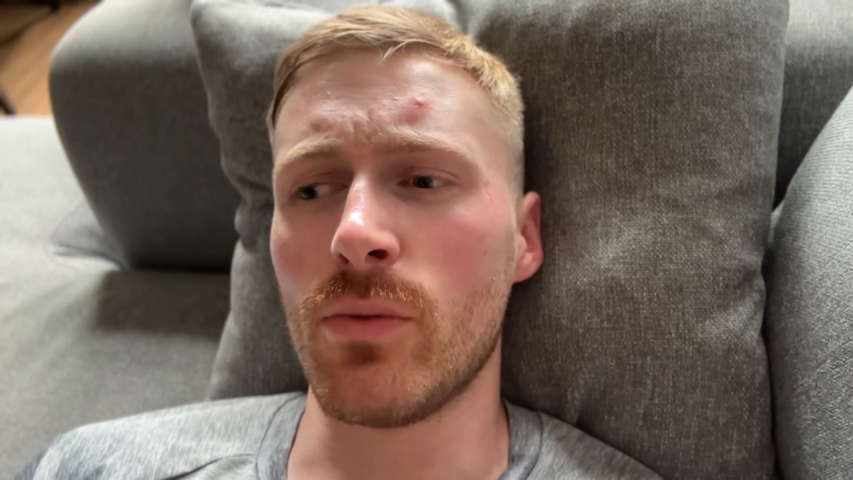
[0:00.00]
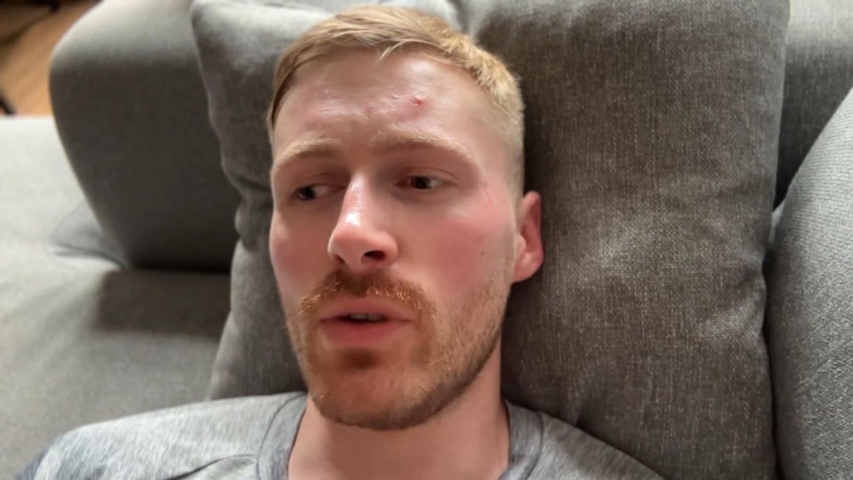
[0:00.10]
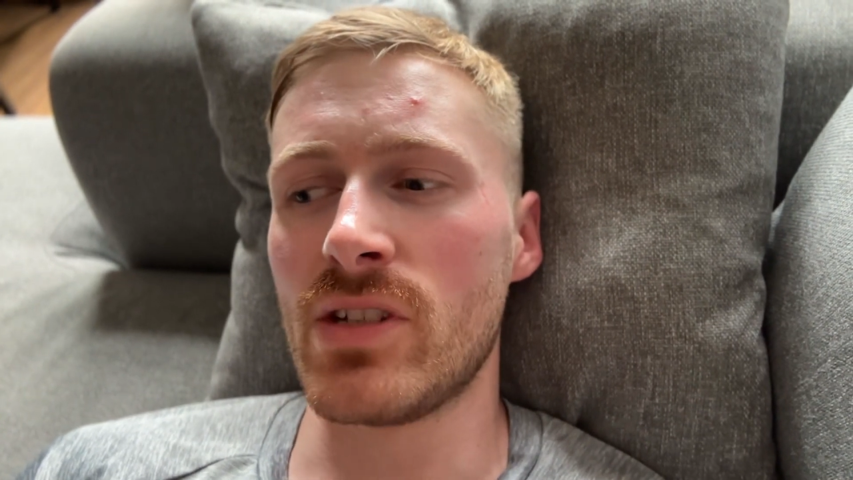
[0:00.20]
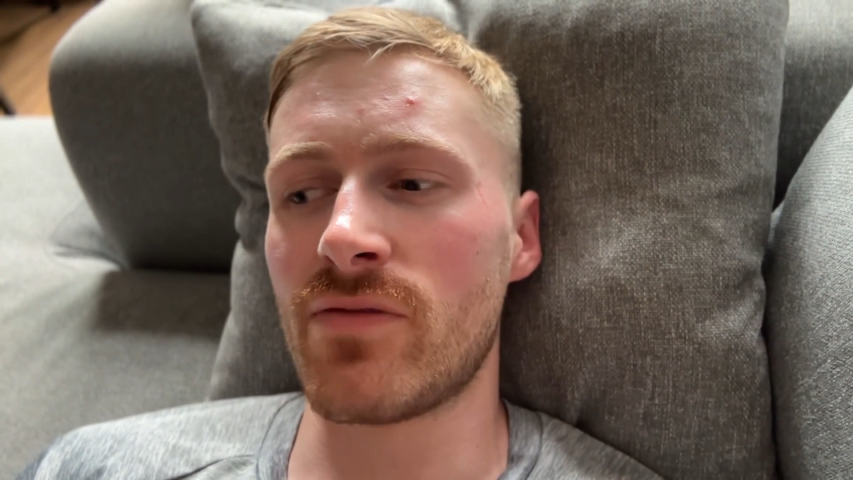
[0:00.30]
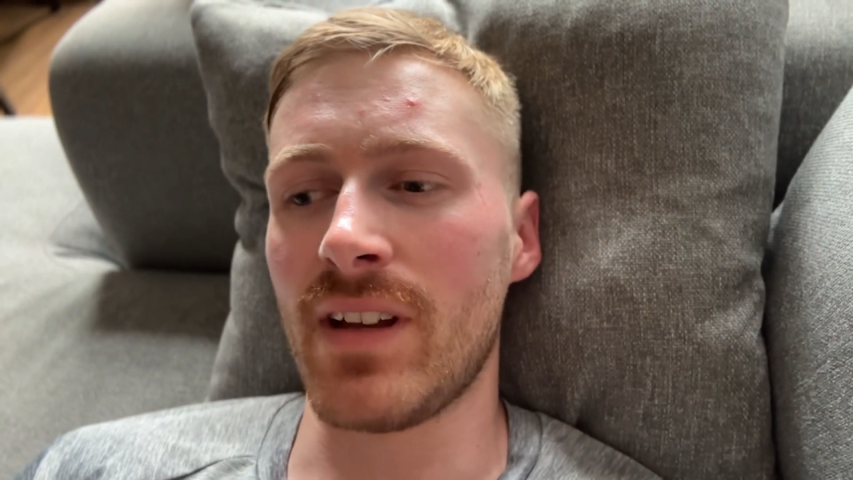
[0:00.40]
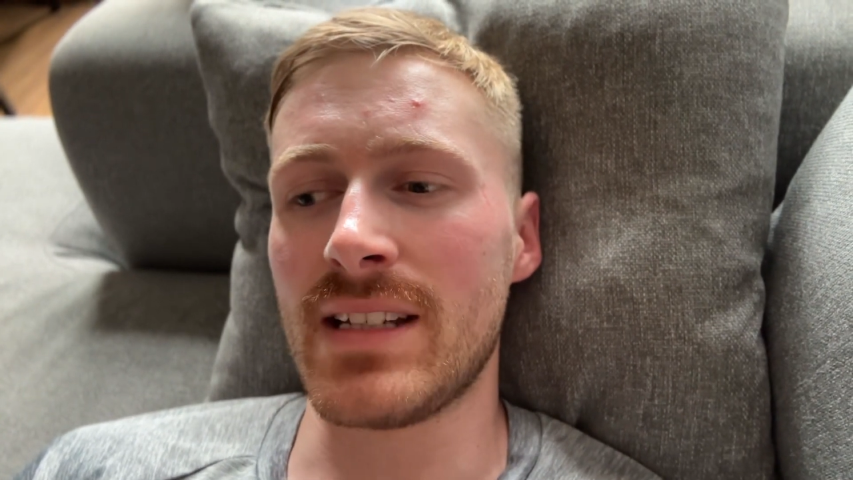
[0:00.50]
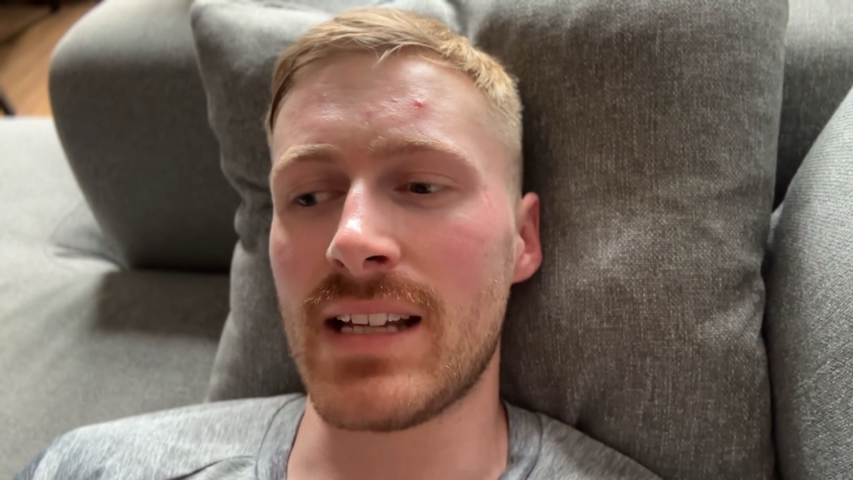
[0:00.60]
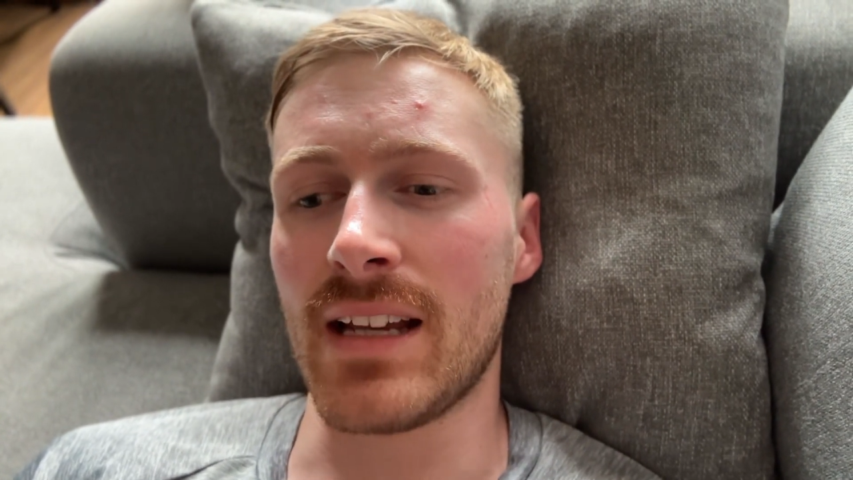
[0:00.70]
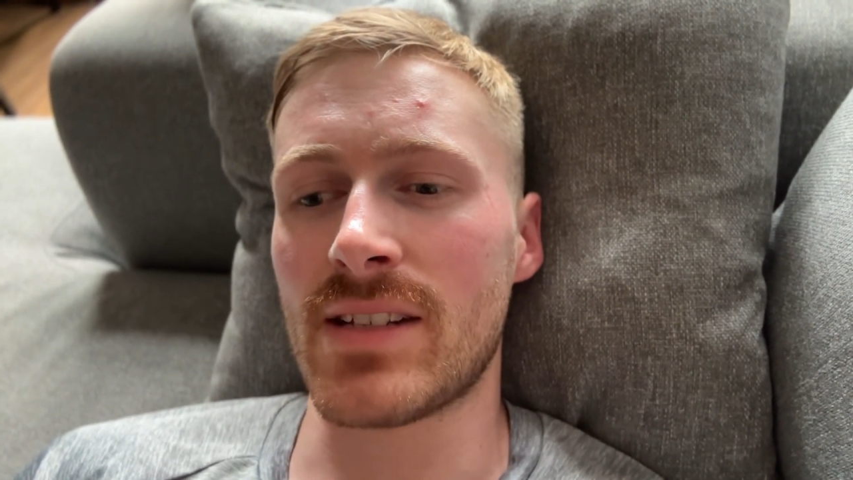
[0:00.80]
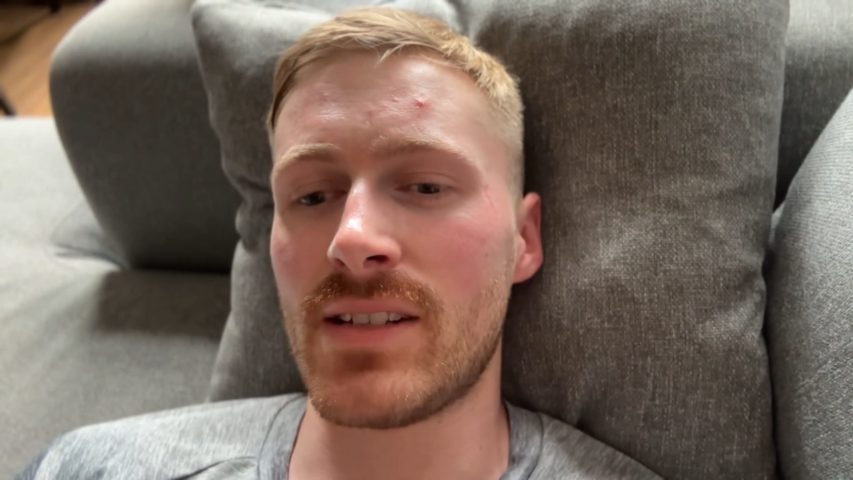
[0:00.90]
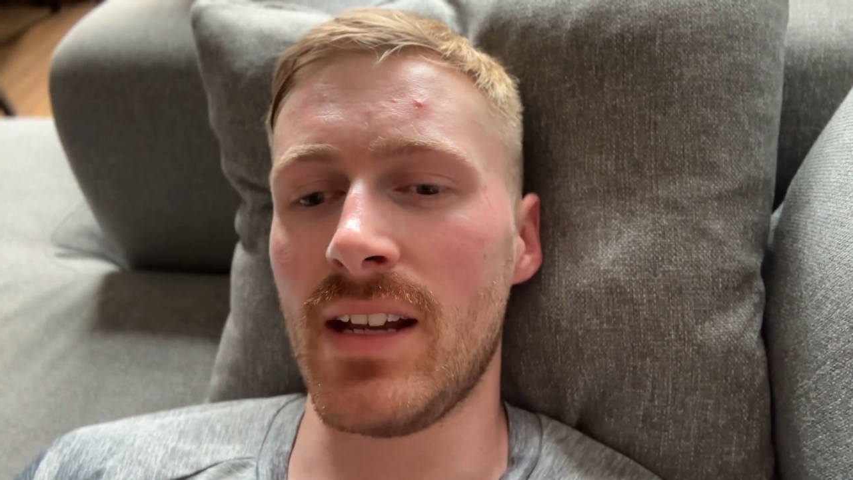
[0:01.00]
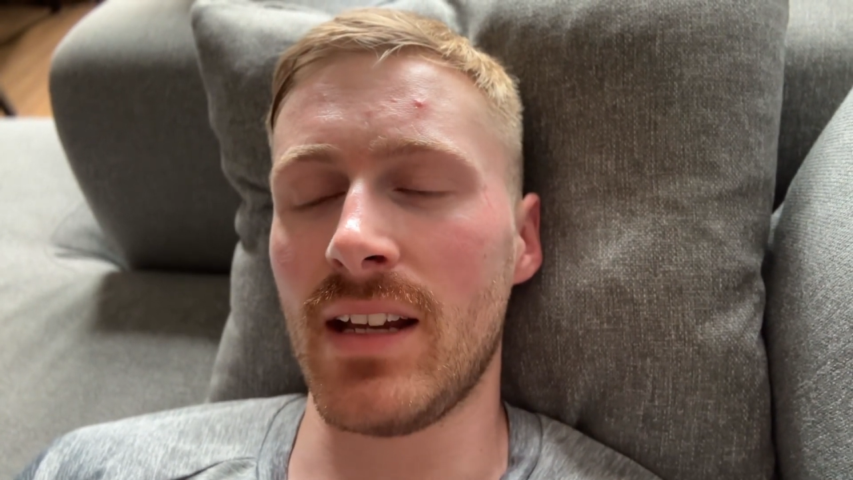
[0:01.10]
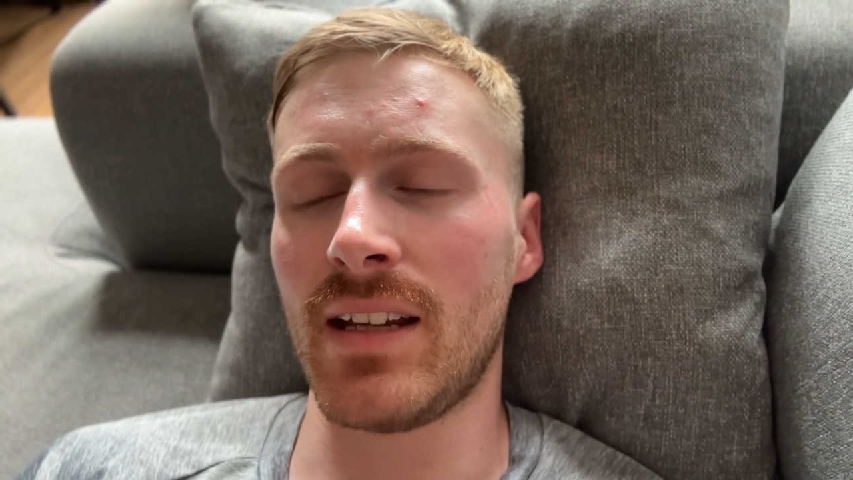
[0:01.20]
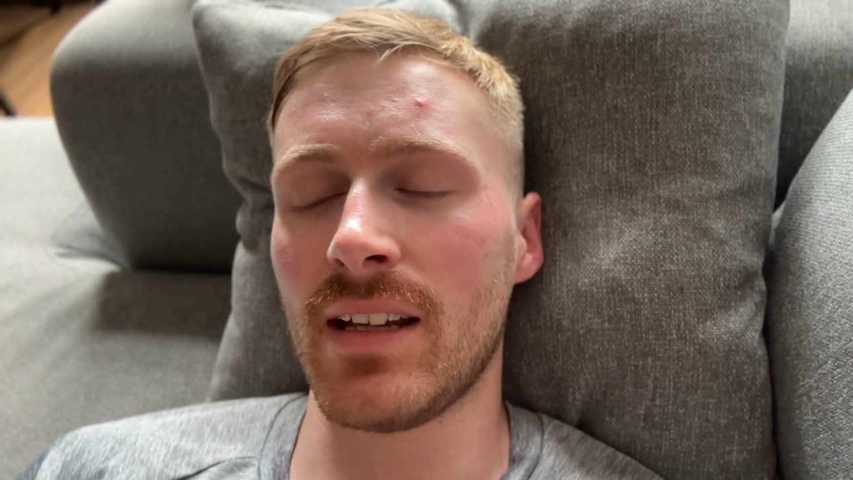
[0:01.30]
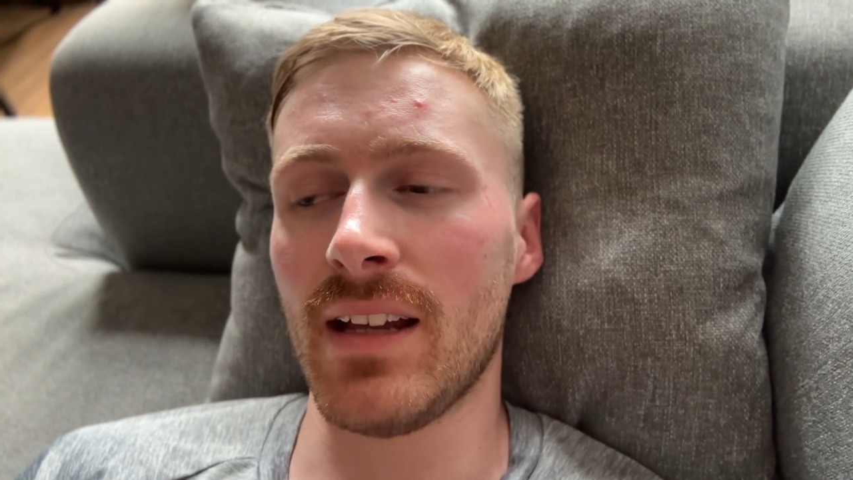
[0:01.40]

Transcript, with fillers: was fantastic.